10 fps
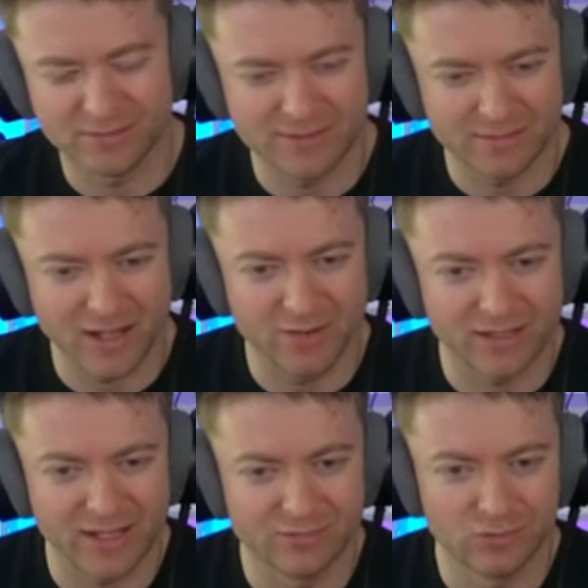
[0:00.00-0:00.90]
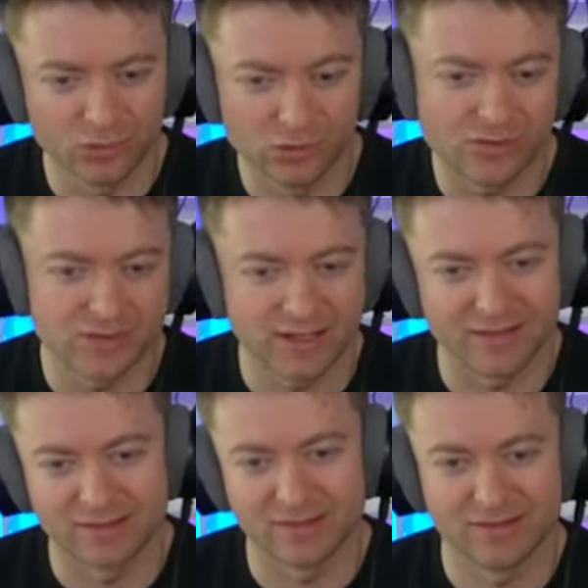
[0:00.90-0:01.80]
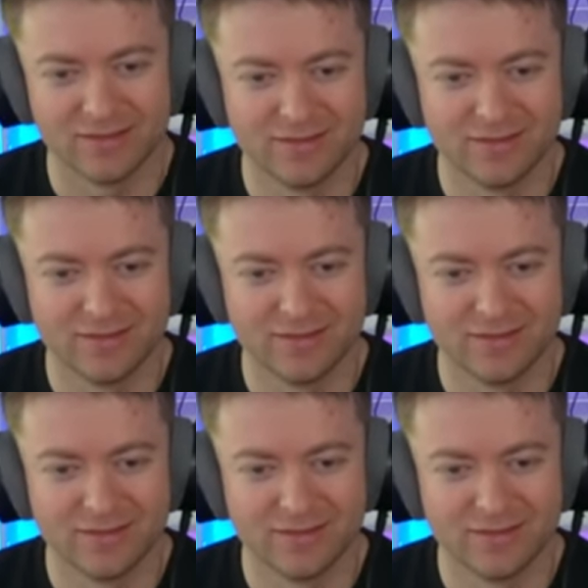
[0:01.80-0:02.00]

somehow it kind of looks like a